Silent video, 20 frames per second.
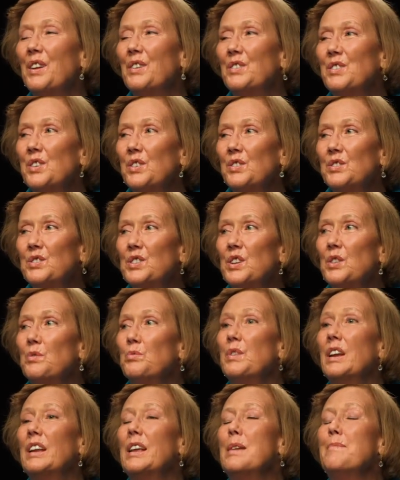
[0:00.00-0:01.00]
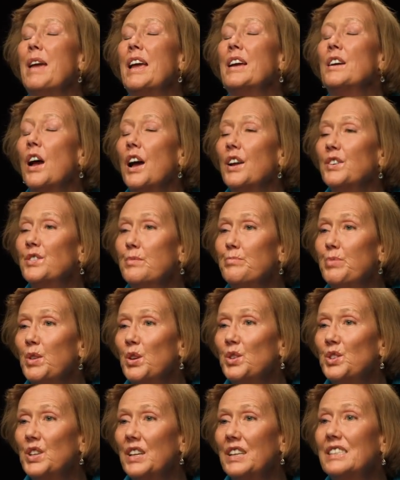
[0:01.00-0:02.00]
To, to really make
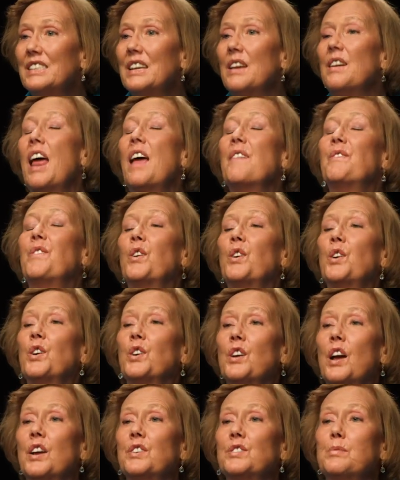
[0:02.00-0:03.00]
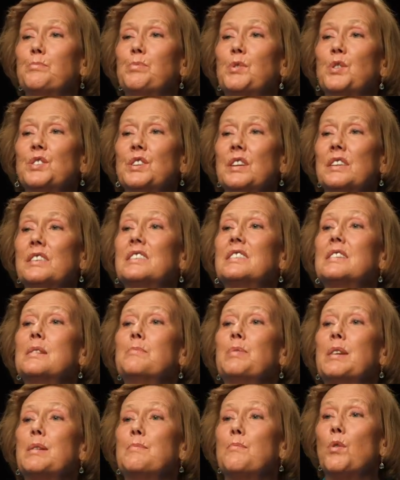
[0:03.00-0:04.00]
contributions and for her contributions to
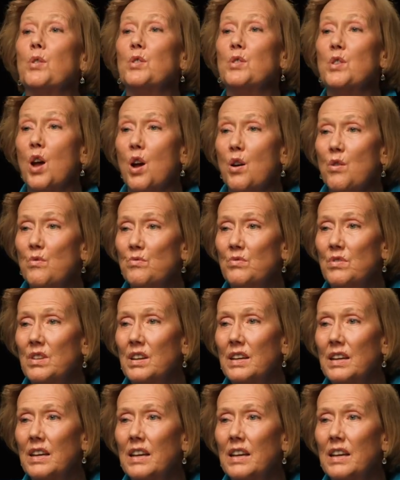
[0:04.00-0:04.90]
be more known.